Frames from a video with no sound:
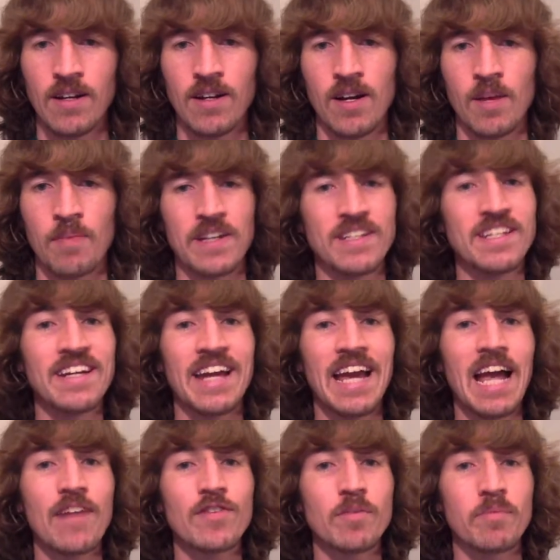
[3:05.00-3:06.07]
that didn't
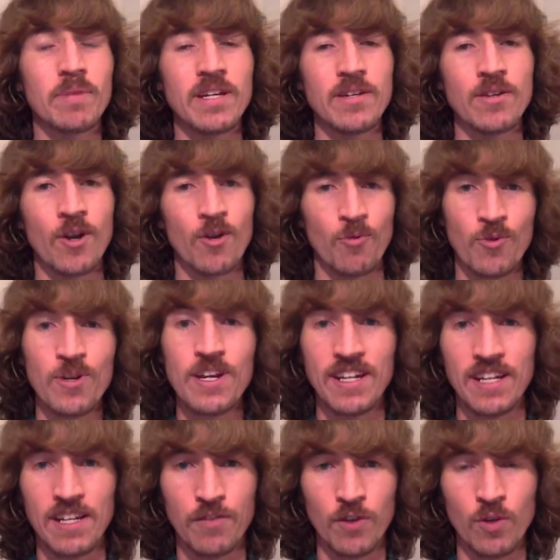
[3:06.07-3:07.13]
have to be
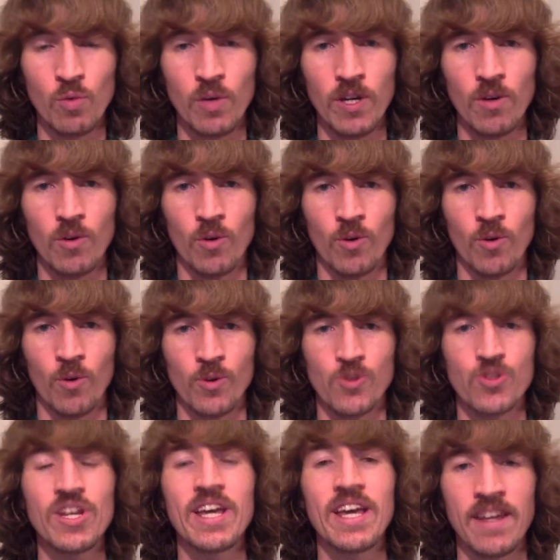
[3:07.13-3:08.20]
written, if you will, or
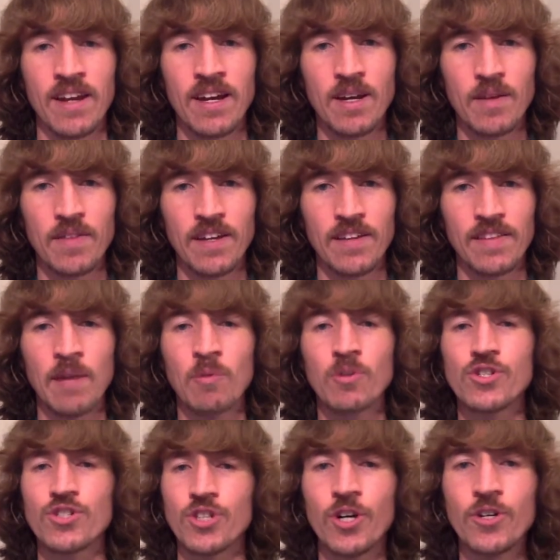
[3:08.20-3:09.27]
said, that they were
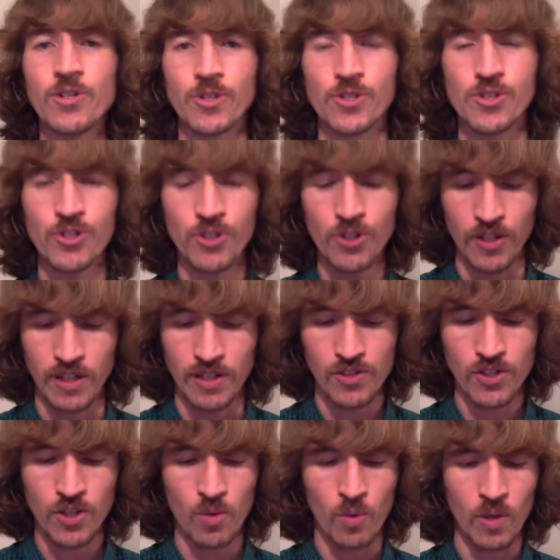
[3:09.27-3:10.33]
just understood. And
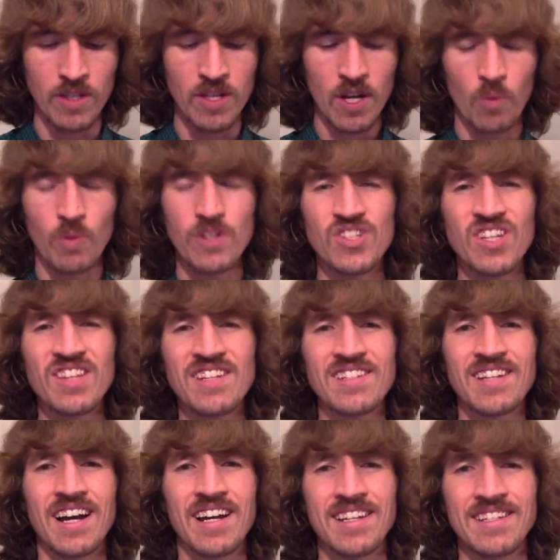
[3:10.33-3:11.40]
so we see these
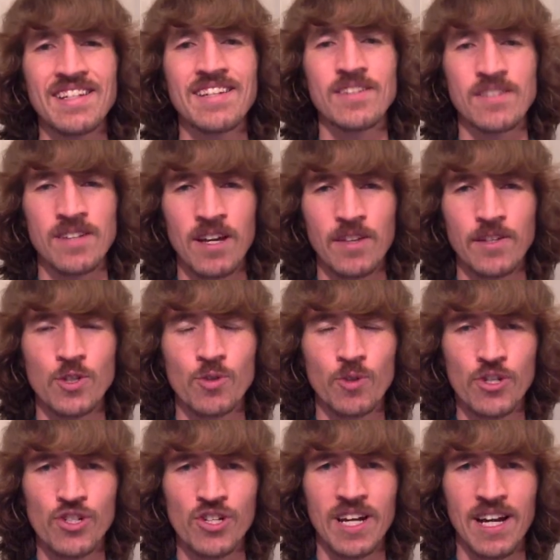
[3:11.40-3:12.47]
ideas, these
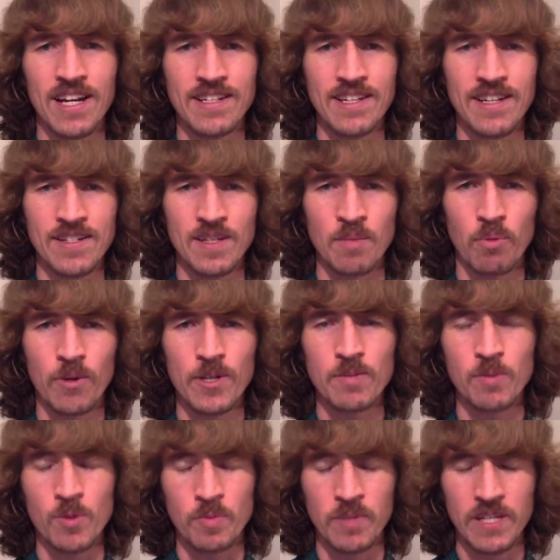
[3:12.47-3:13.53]
Christian ideas and
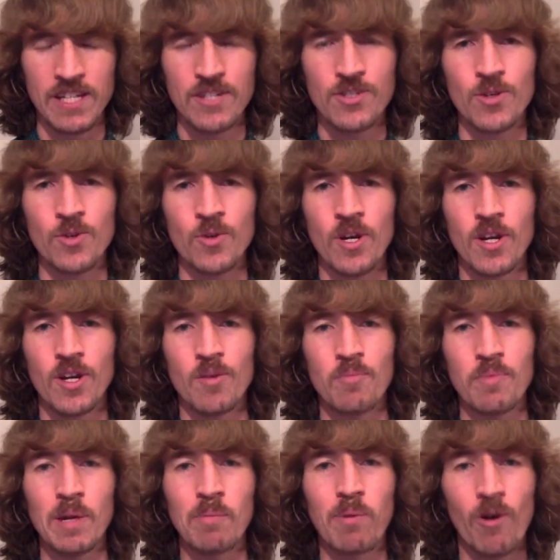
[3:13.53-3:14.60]
principles begin to
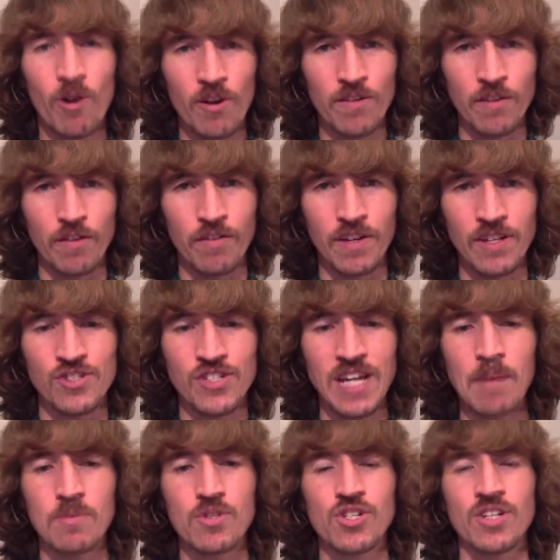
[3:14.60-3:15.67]
be a part of the
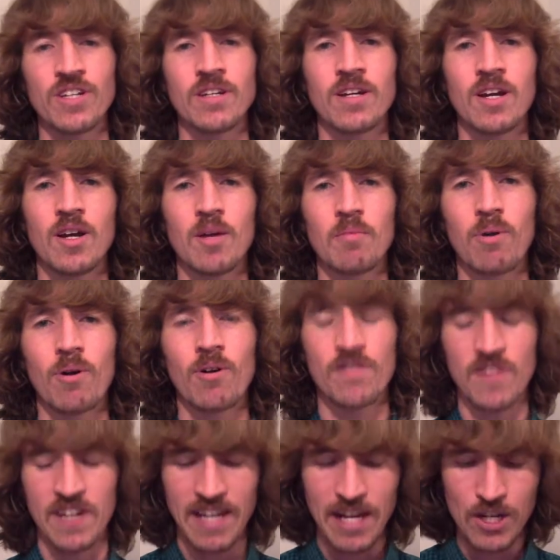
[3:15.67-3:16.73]
establishing part of
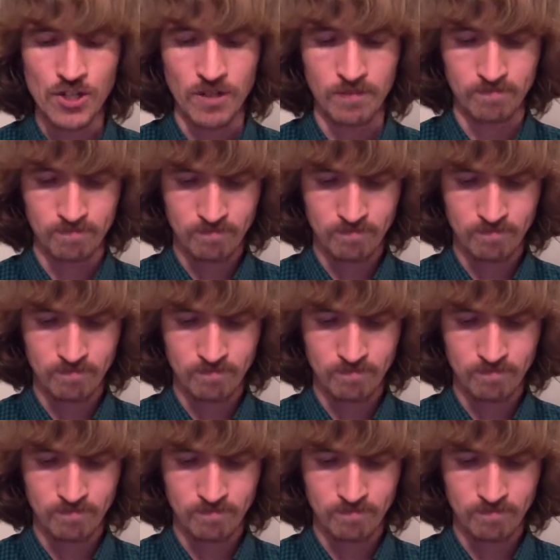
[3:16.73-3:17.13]
the nation.